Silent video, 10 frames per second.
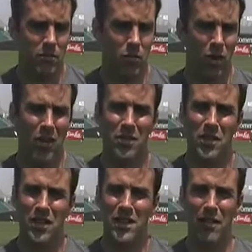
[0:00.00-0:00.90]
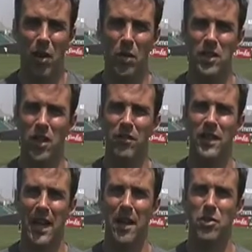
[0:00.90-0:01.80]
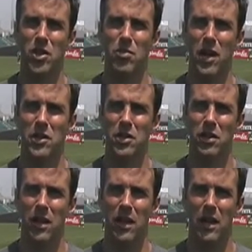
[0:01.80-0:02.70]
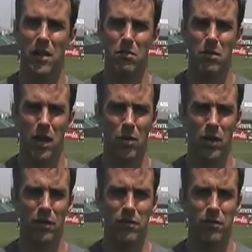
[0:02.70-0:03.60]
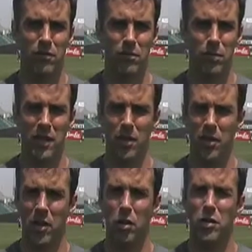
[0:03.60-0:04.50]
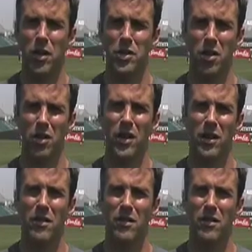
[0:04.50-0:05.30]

Well, since I've always loved the game so much, I would have become a coach much earlier